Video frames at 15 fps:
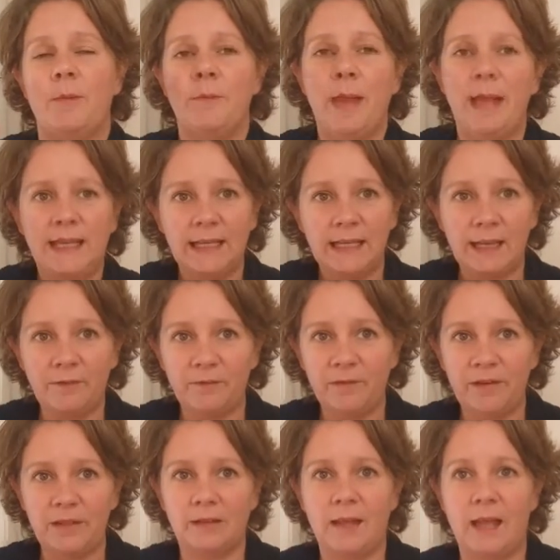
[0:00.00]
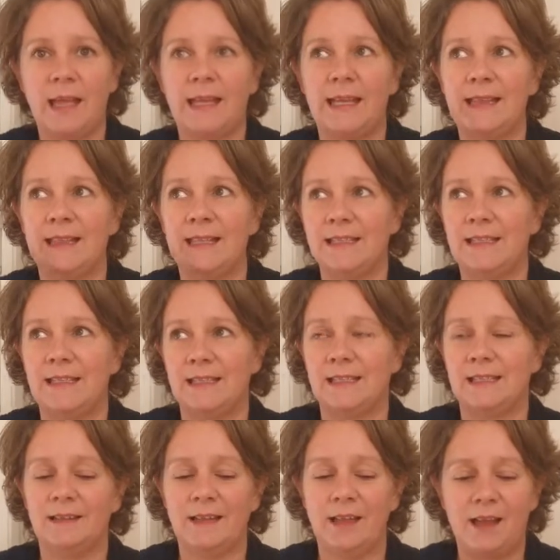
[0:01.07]
making it feel like this
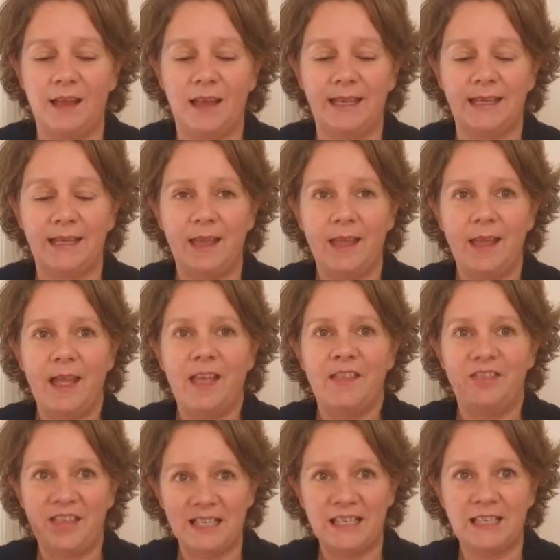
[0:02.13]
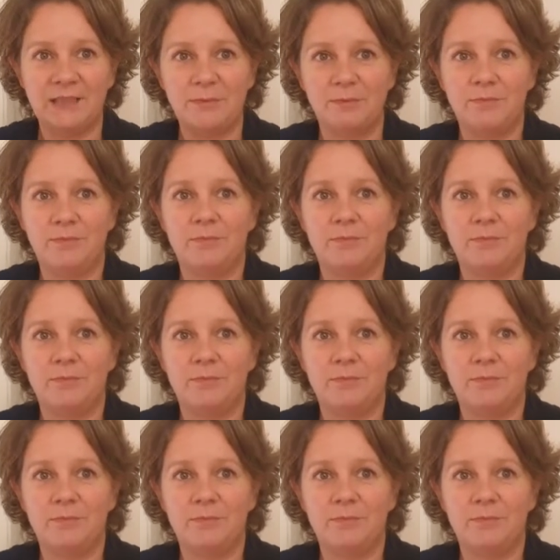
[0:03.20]
is like this is.